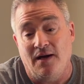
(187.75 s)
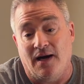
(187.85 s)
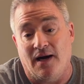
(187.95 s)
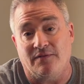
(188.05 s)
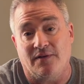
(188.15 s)

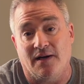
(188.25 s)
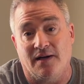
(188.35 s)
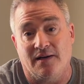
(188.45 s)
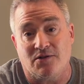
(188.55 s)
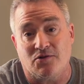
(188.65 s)
I've
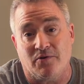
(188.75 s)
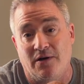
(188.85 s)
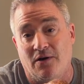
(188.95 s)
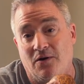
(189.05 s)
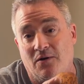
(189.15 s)
got a
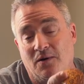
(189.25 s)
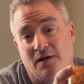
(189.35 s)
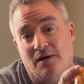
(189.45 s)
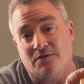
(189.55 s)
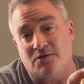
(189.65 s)
trio
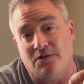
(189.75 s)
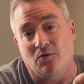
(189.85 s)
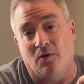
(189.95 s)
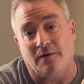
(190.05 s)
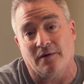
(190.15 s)
of
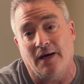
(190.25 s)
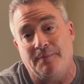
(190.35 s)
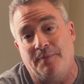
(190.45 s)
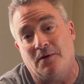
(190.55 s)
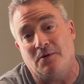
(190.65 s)
Stillwater
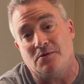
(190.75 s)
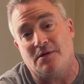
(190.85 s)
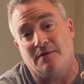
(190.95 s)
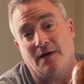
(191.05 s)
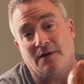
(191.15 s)
hypos.
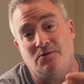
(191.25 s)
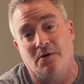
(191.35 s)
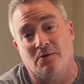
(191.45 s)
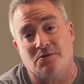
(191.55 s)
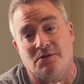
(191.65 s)
I've got 2
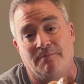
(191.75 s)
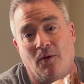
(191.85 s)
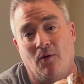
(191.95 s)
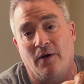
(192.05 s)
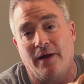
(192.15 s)
girls and a
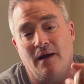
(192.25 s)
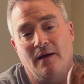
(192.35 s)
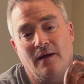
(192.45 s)
boy.